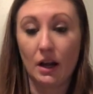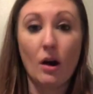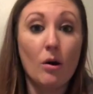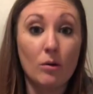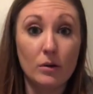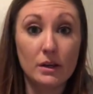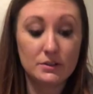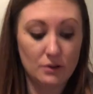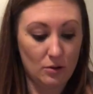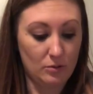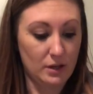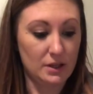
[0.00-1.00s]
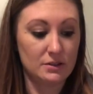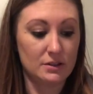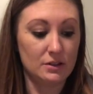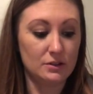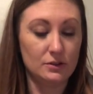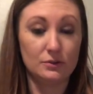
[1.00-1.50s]
I always
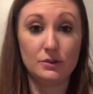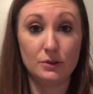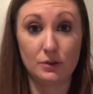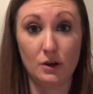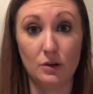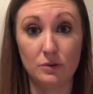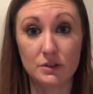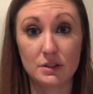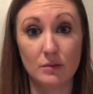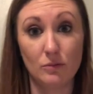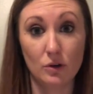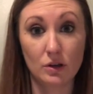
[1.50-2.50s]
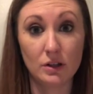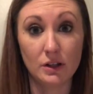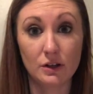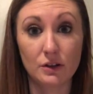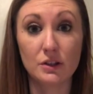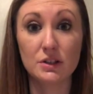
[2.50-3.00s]
do 2 coats. The more
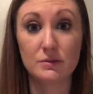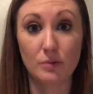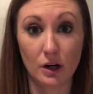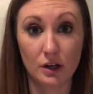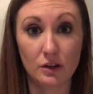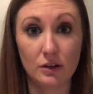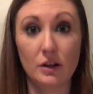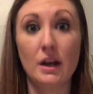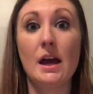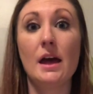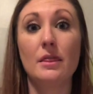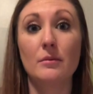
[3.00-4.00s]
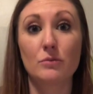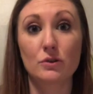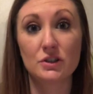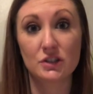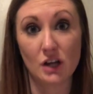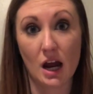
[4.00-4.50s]
glitter, the sparkle, the
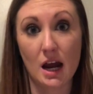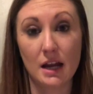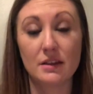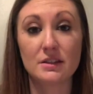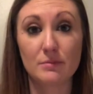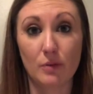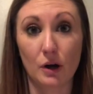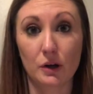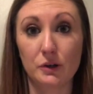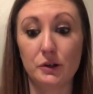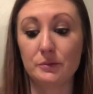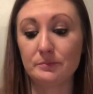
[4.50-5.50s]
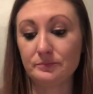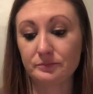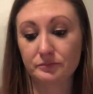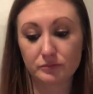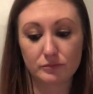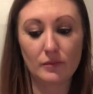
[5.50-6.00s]
more shine, the sparkle.
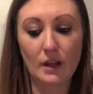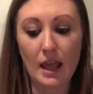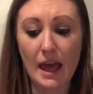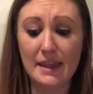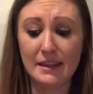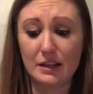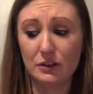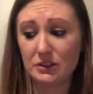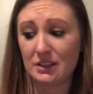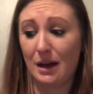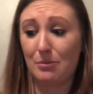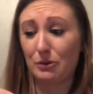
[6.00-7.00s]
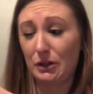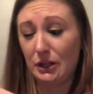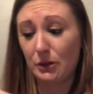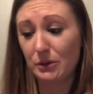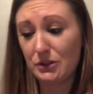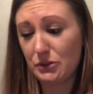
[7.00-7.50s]
I think it looks a lot
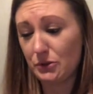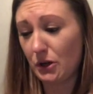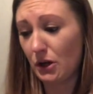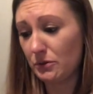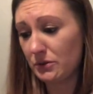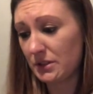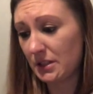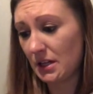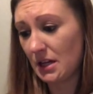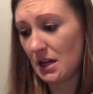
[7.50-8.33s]
prettier with 2 coats.